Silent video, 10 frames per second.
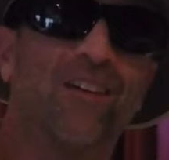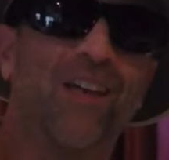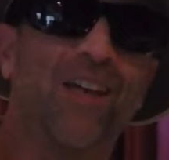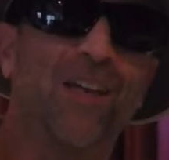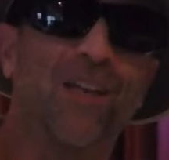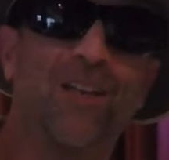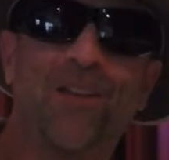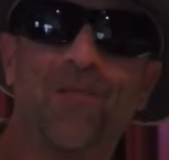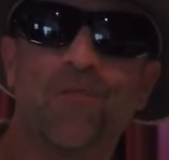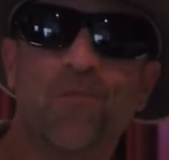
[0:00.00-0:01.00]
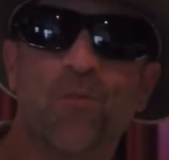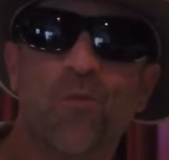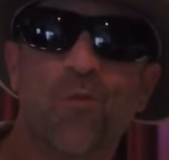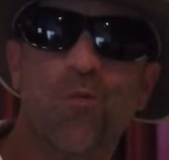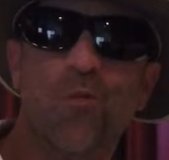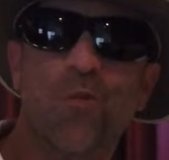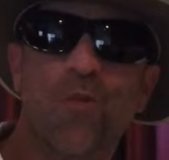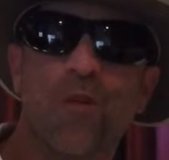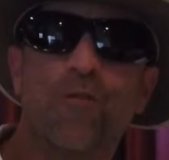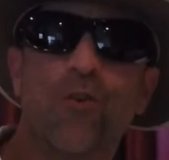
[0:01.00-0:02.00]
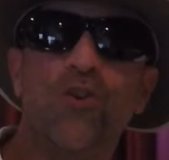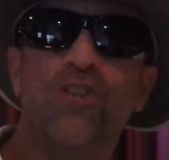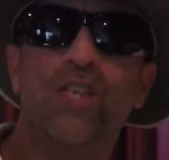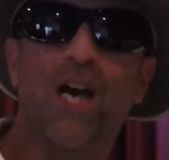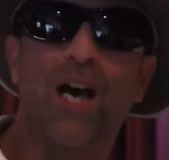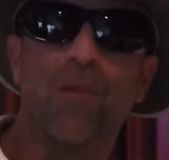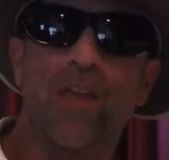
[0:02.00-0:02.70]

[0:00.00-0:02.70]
And the first time